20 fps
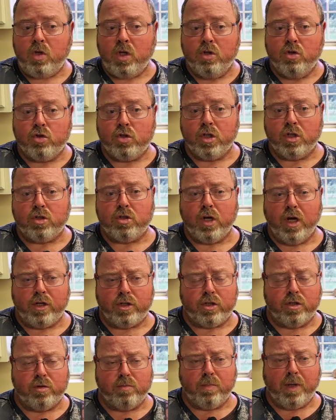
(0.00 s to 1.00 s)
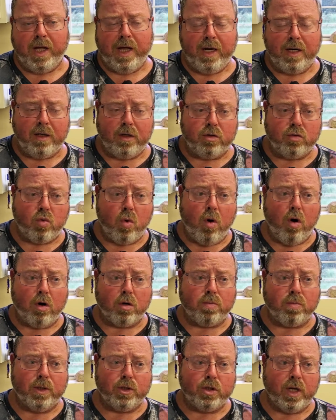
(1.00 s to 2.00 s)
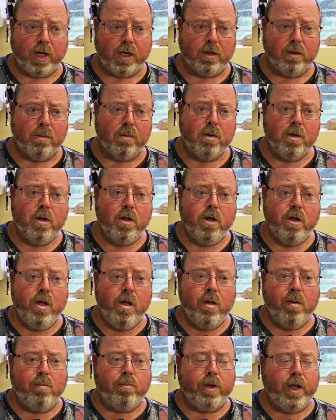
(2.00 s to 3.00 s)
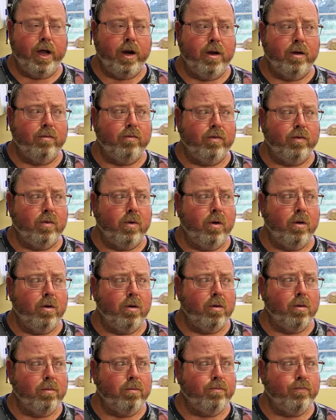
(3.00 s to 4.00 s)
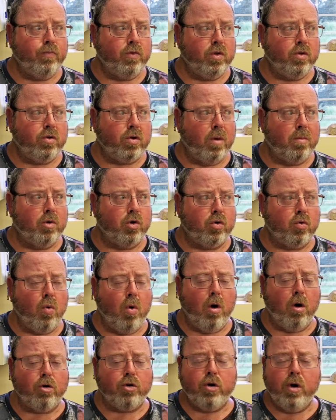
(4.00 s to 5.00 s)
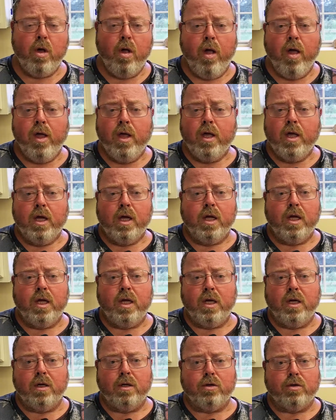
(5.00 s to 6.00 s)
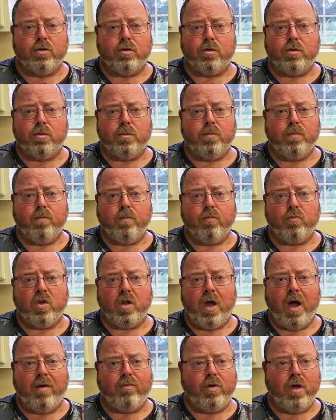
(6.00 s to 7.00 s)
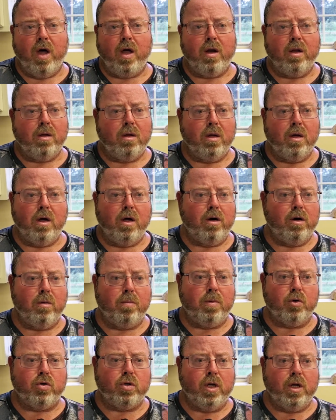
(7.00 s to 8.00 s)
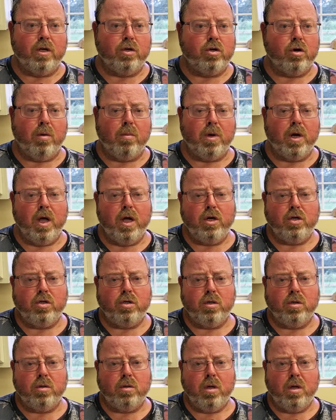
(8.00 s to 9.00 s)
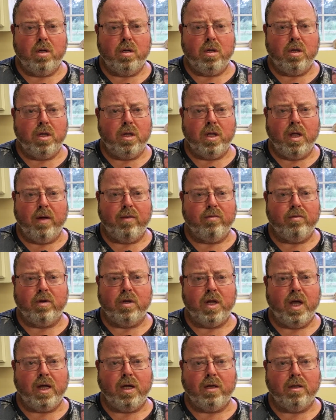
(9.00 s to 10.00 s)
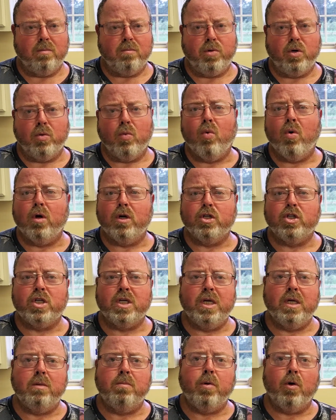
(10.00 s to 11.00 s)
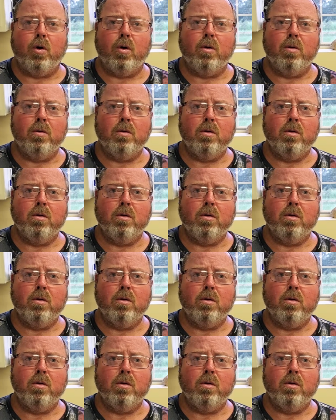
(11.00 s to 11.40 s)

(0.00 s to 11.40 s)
succession planting squash, my second plant of summer squash, is I've got 100% germination. I've put one seed per